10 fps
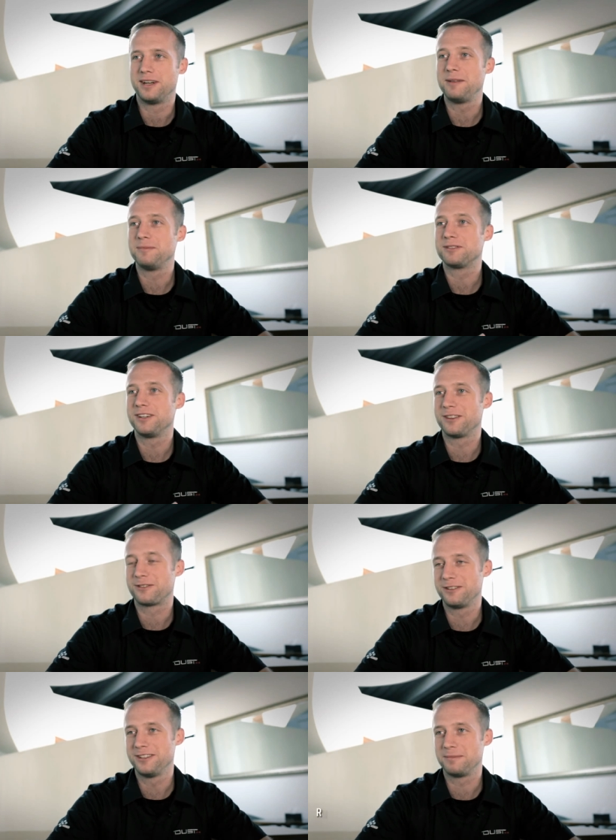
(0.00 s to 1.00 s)
My name is Ryan
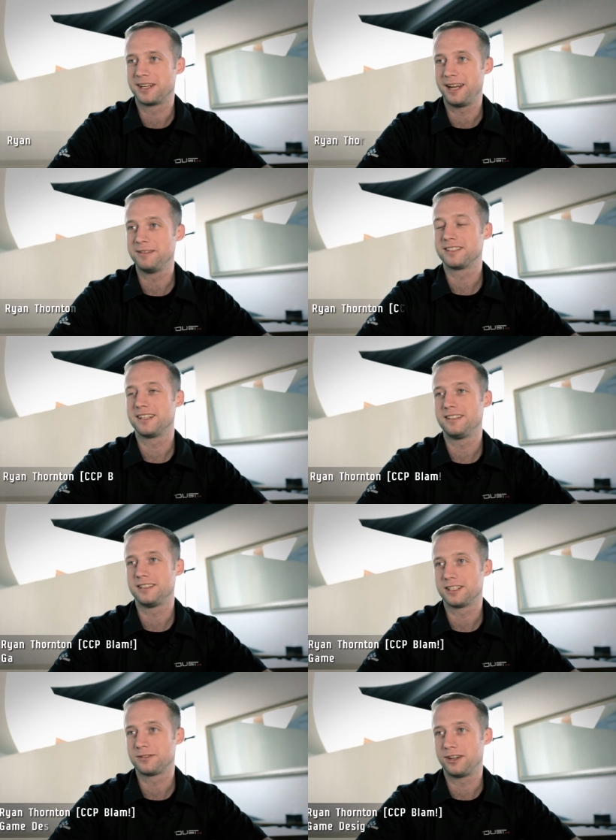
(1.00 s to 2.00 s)
Thornton. I'm a game designer
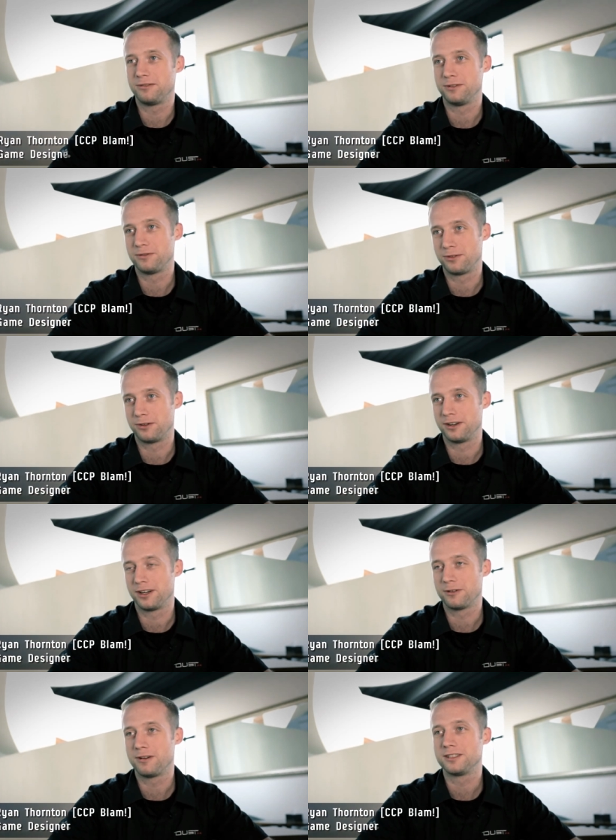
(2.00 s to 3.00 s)
at Dust 514,
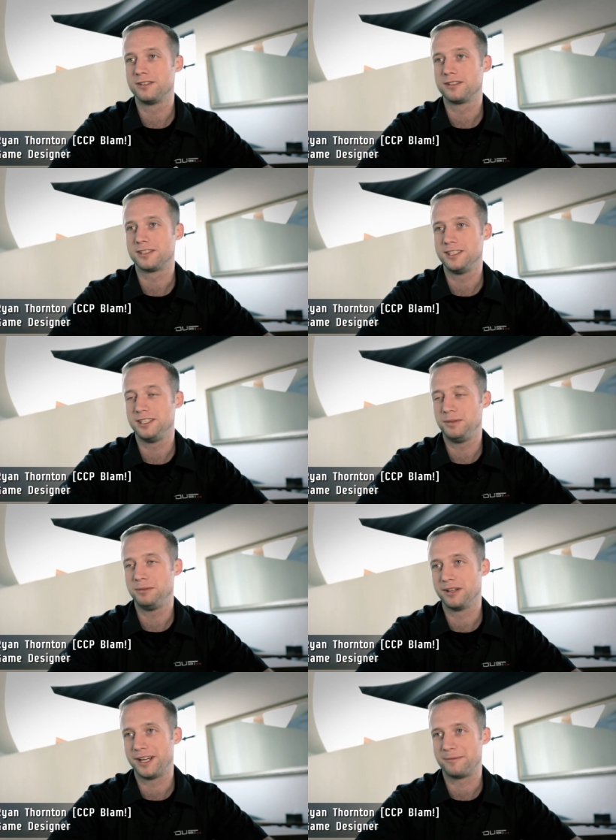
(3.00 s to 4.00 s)
otherwise known as
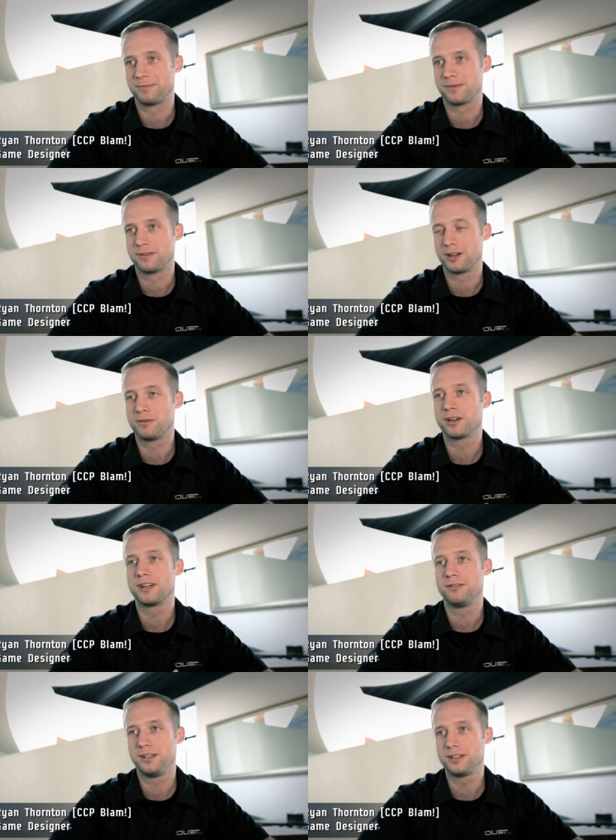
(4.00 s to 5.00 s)
CCP Blam. When I'm
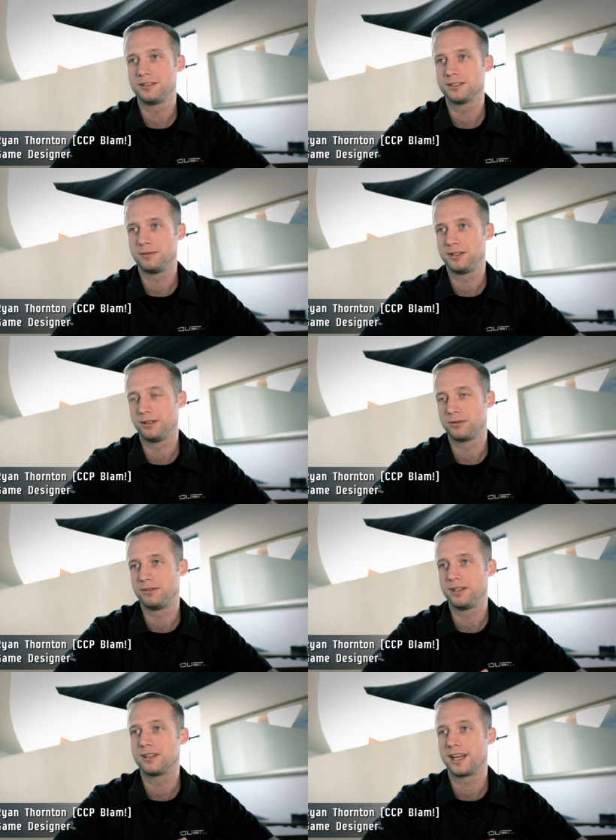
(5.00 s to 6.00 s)
working on vehicles, I'm dealing
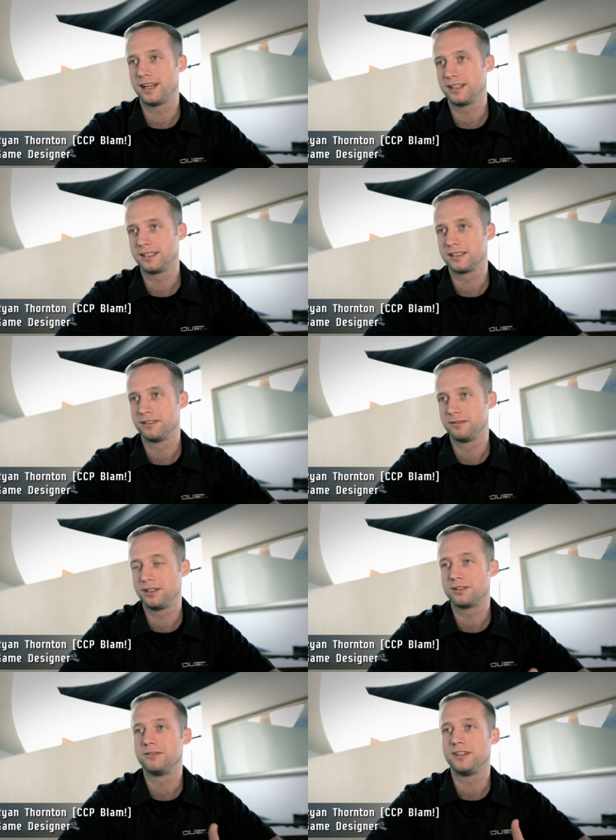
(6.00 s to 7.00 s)
with vehicle handling,
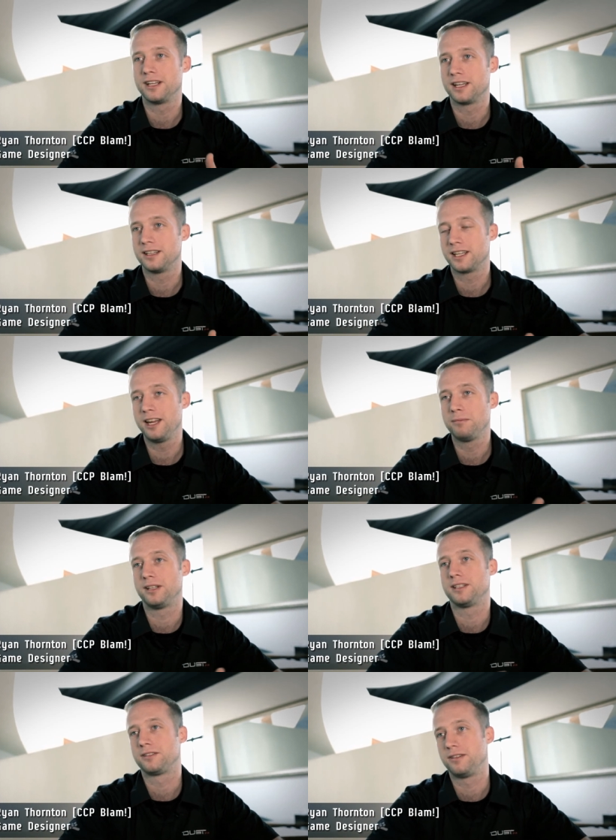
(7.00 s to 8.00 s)
vehicle fitting, and the
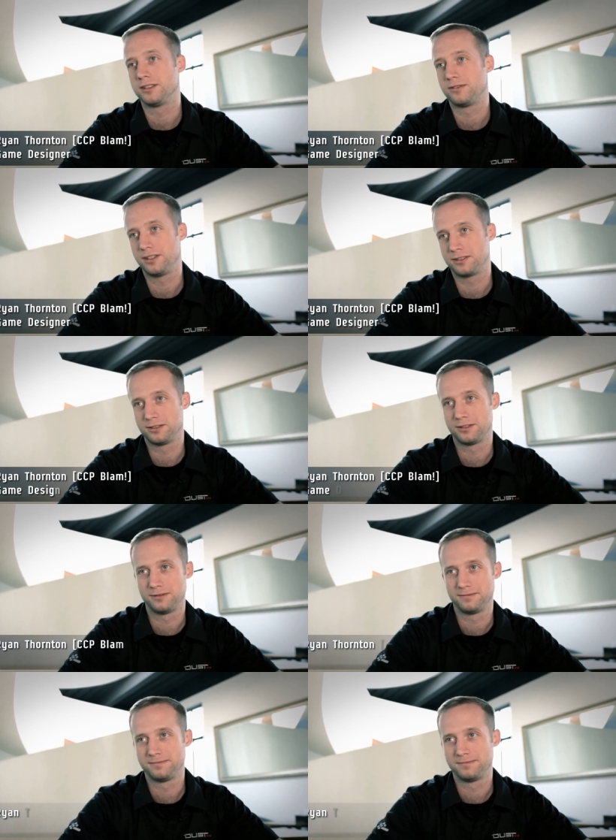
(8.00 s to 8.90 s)
gameplay that surrounds vehicles.